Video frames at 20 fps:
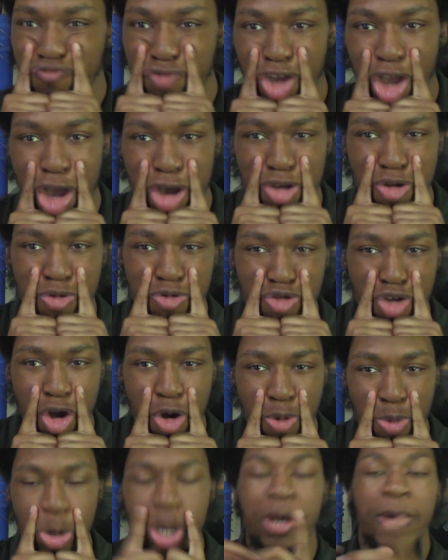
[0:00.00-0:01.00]
don't
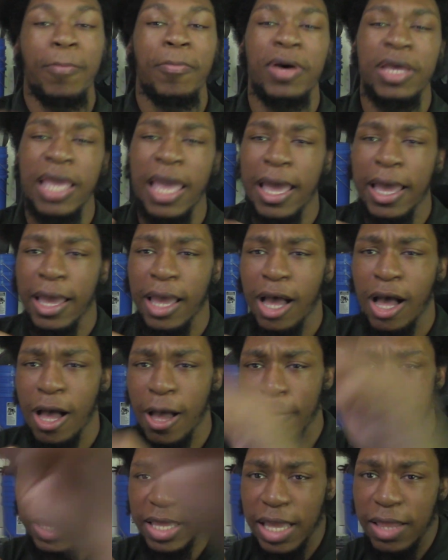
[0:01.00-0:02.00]
know. But yeah,
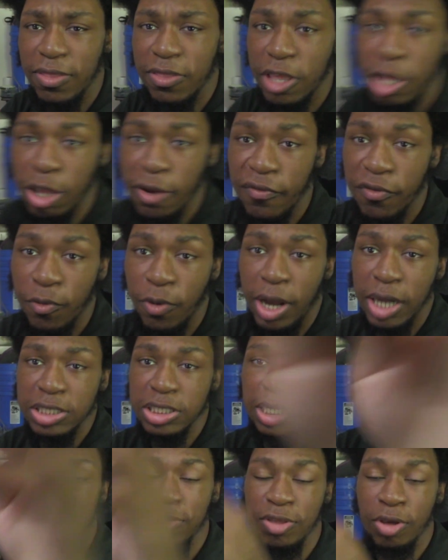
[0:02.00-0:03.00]
again, thank you for
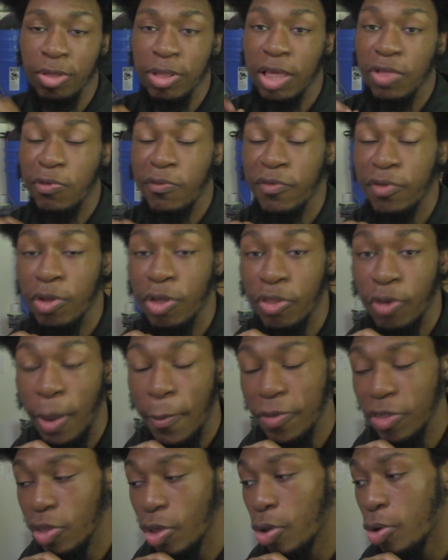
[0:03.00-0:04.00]
watching. I'll see y'all next week for another
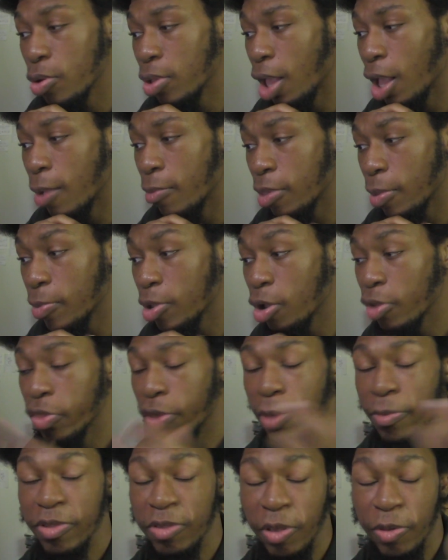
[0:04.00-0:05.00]
episode. Let me know your
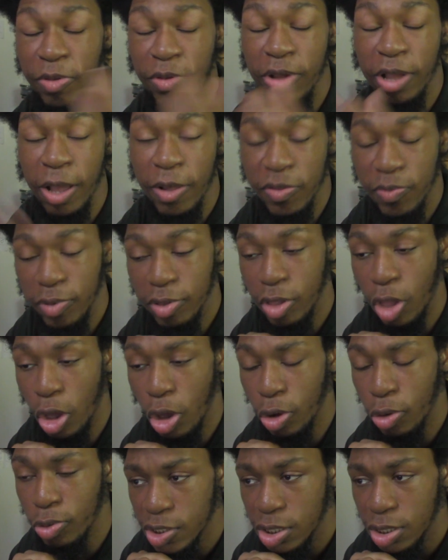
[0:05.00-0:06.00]
thoughts in the comments
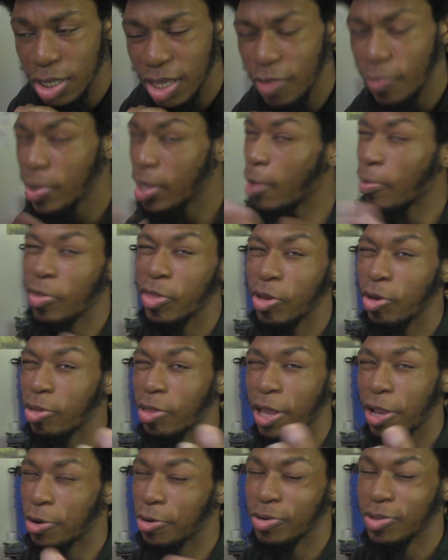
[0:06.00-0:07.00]
below. It'll be up a little
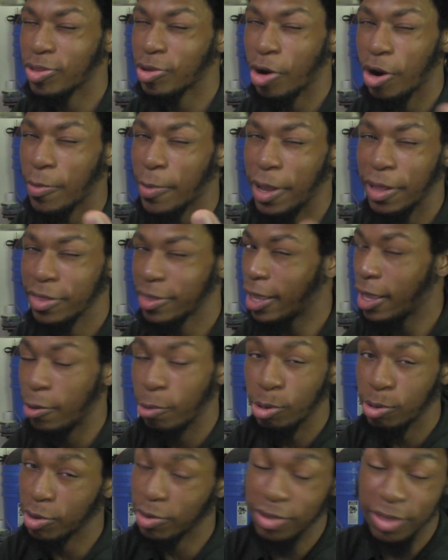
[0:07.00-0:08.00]
later. Sorry about that.
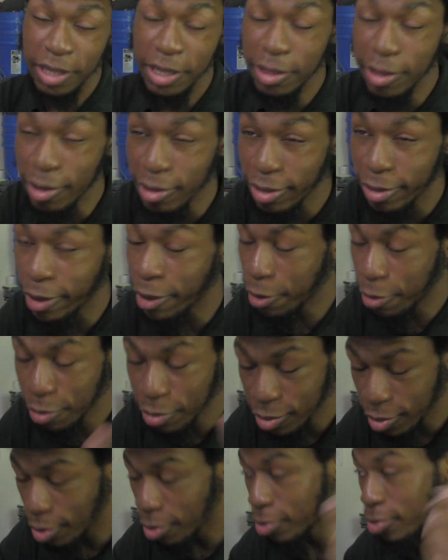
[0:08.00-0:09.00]
Well, you're seeing this later,
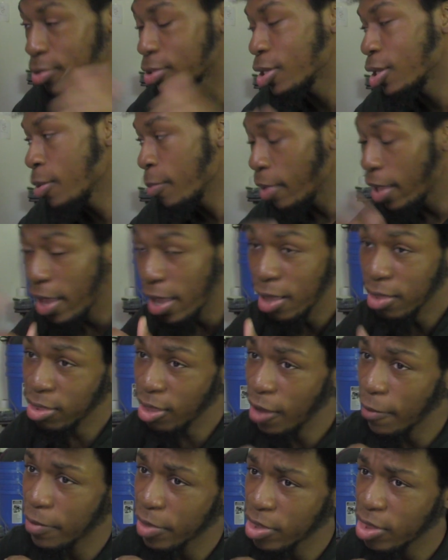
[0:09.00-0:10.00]
so... But hey, it's
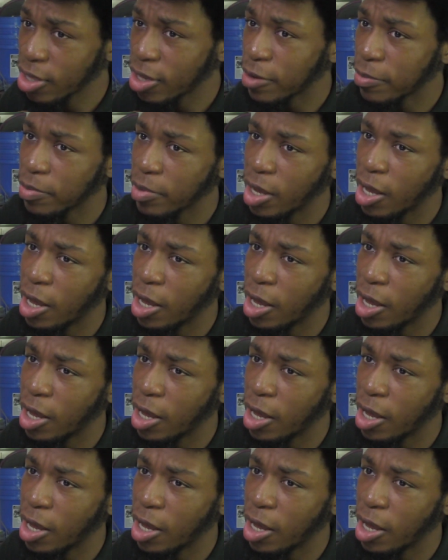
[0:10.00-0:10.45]
up. It's up.